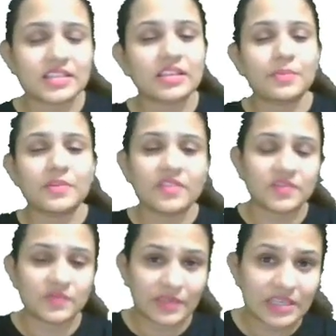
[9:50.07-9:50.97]
in the previous
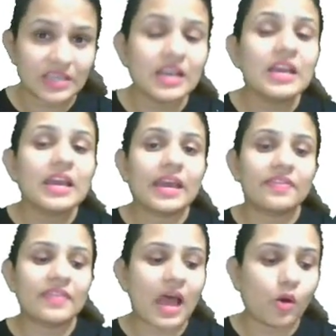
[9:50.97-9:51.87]
week,
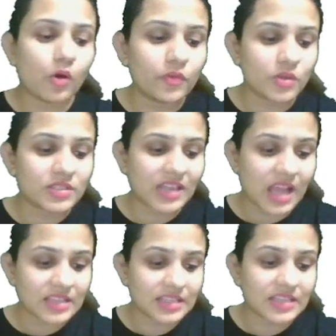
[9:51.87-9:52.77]
in that on those
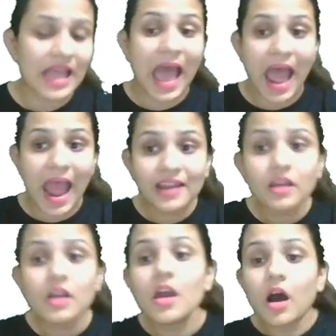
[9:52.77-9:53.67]
classes, and
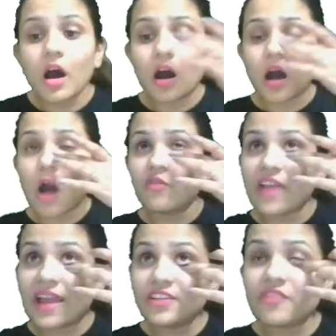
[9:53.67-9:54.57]
how
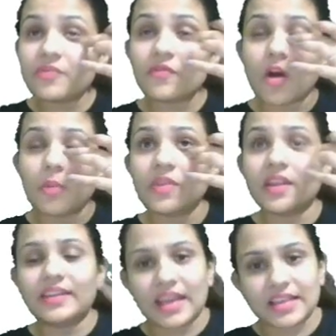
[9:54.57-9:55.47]
well you performed in the
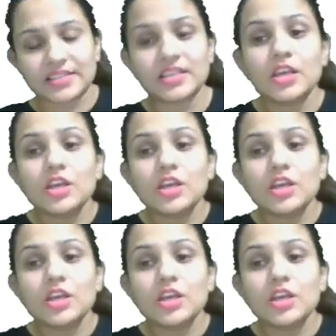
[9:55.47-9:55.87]
test.